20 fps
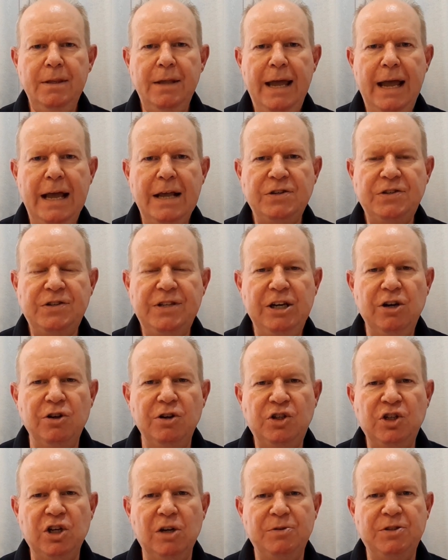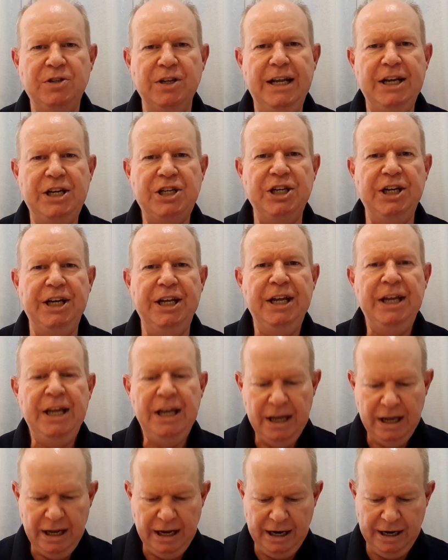as the on-top selection,
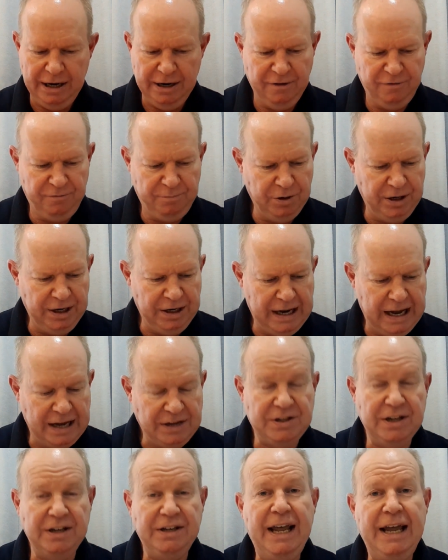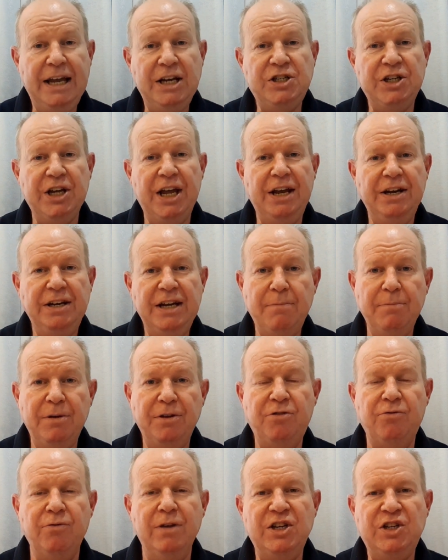and I've put in as the danger number
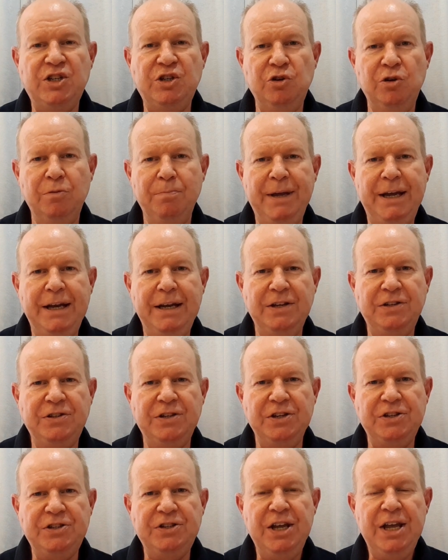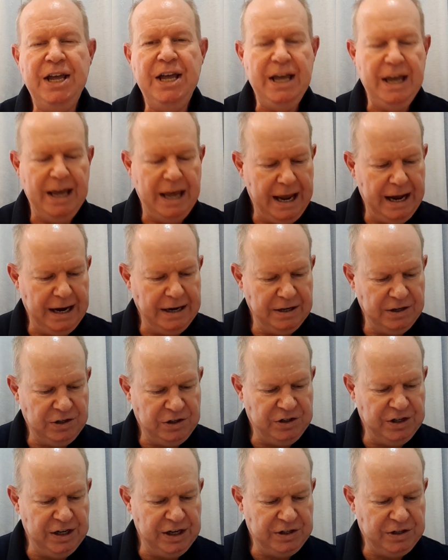3, Storm Pegasus, and
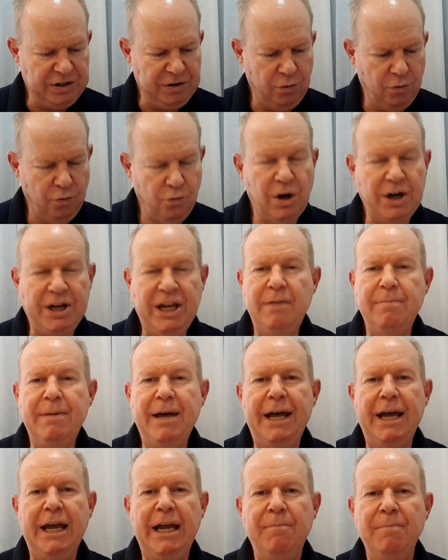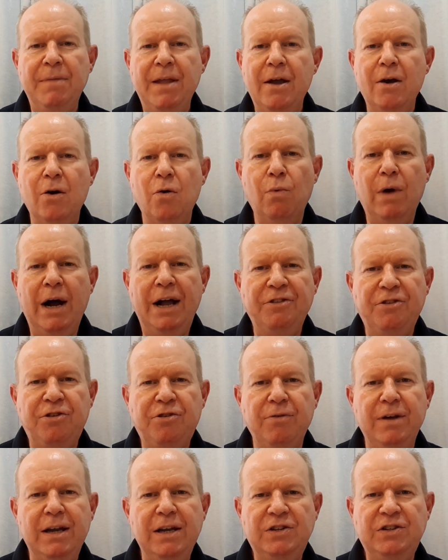6, Rocky Bay. 1,
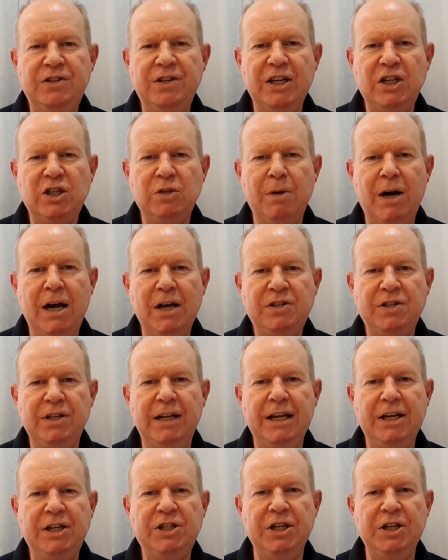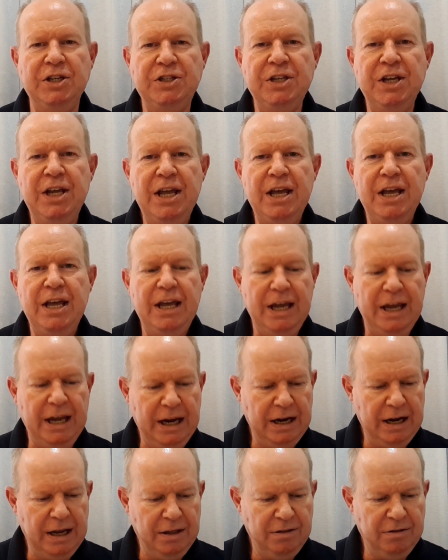3, 6, my selections
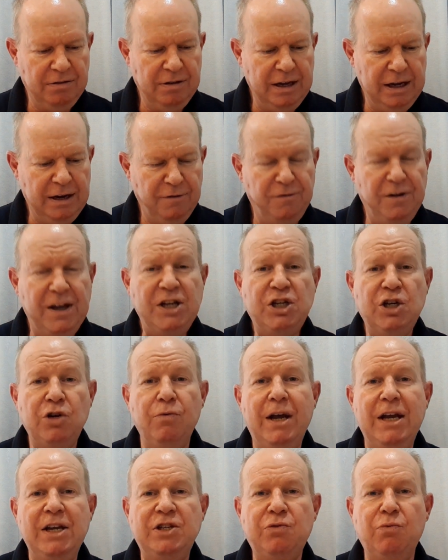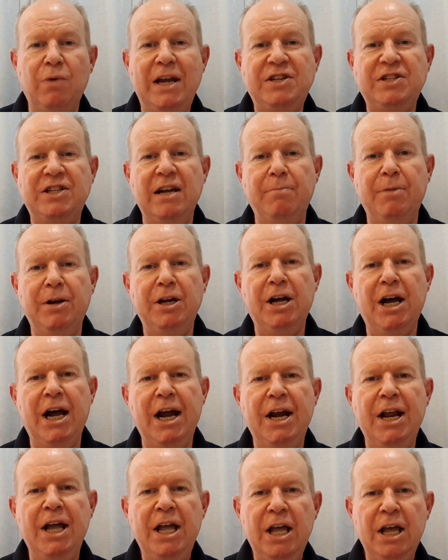in the feature race, race number
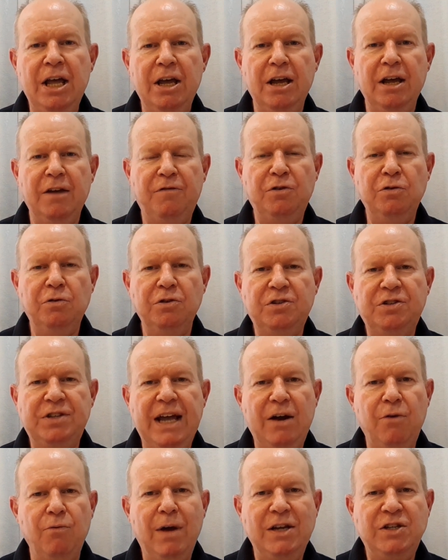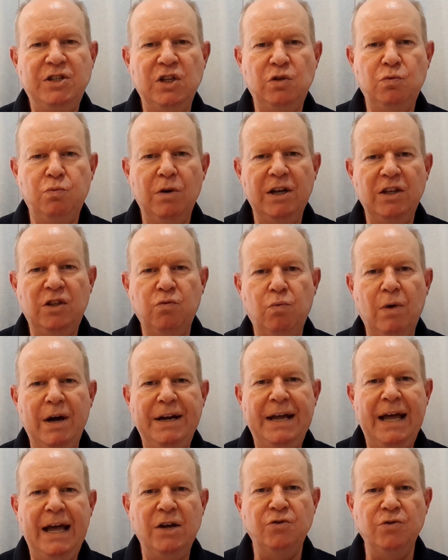9. Of course, that race is worth
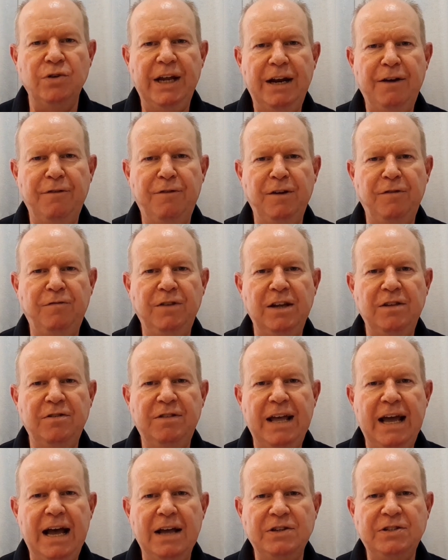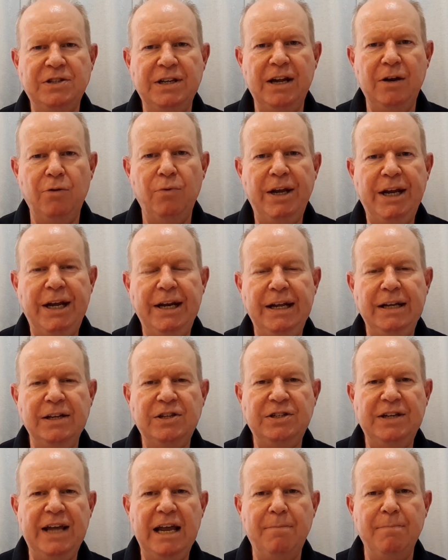150,000 Reggae
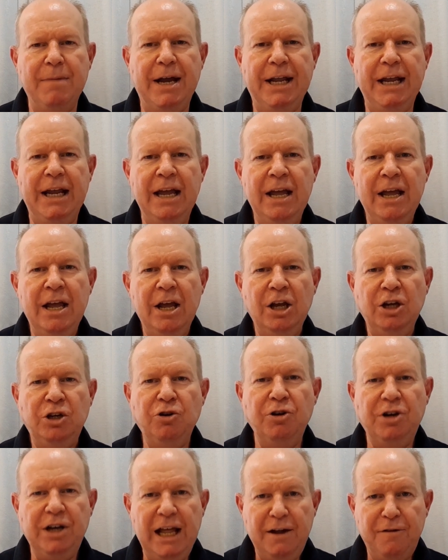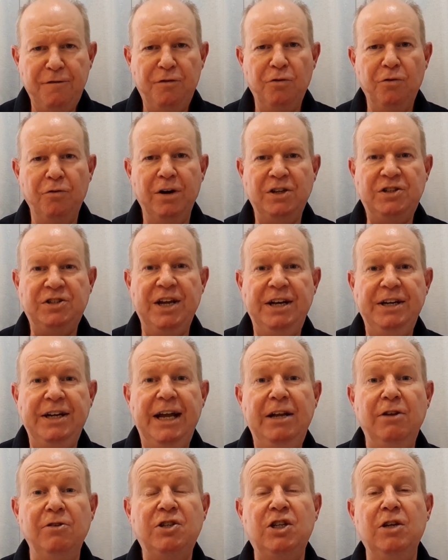stake money. Good luck for
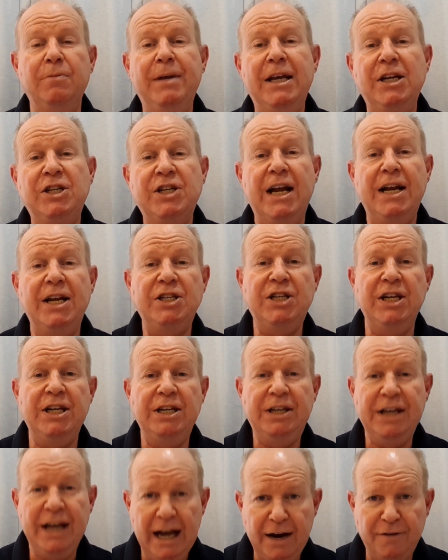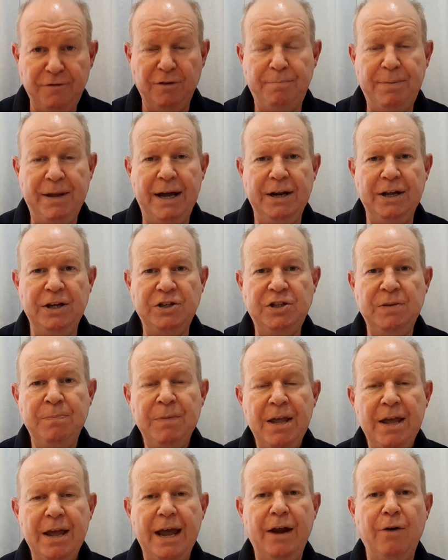Sunday. Looks to be a challenging card for punters,
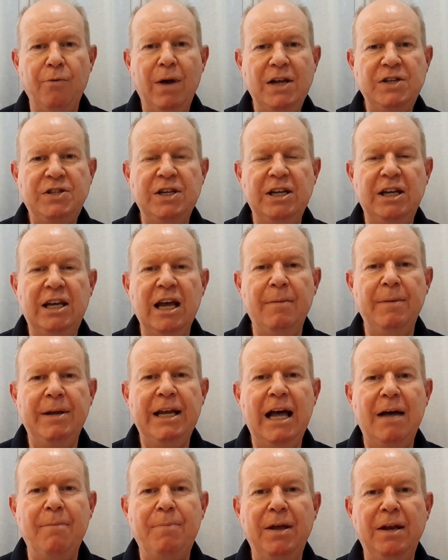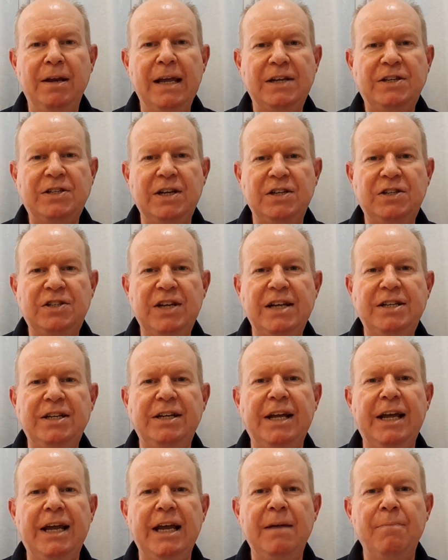and racing coming up next
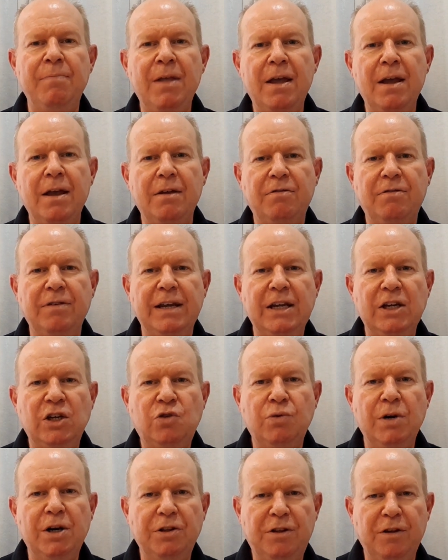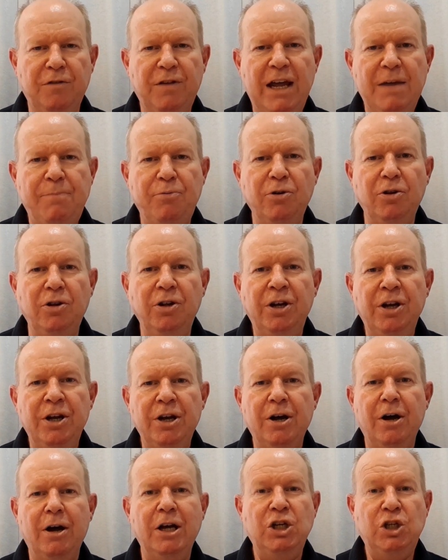Saturday, the 12th of April.
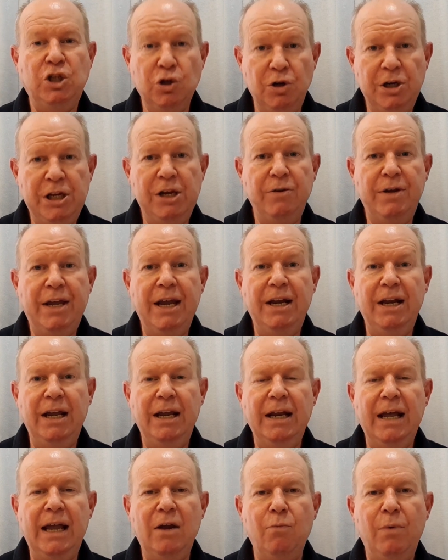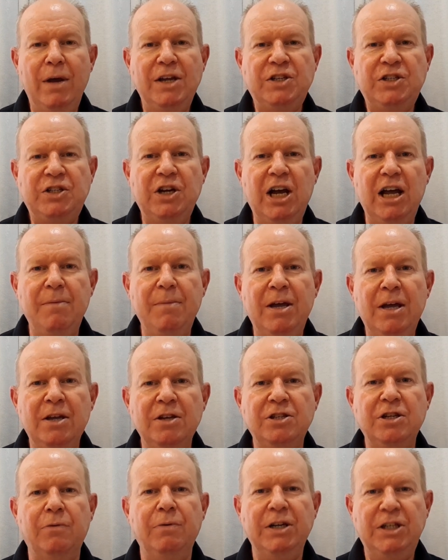I join you again in a week's time.
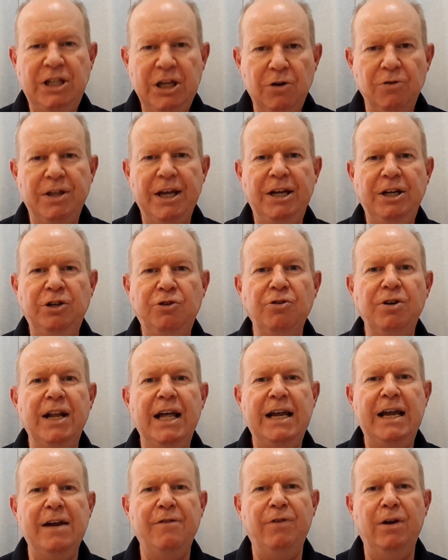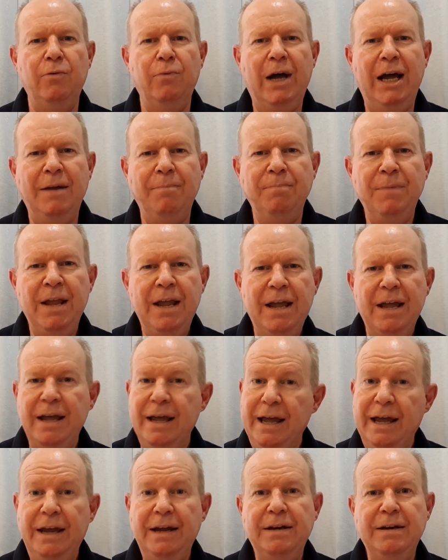So until then, good luck everyone,
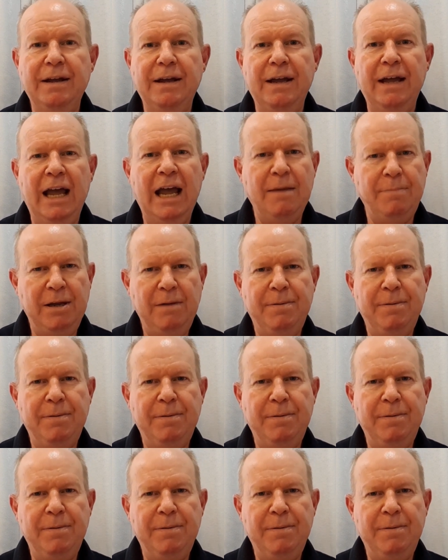and happy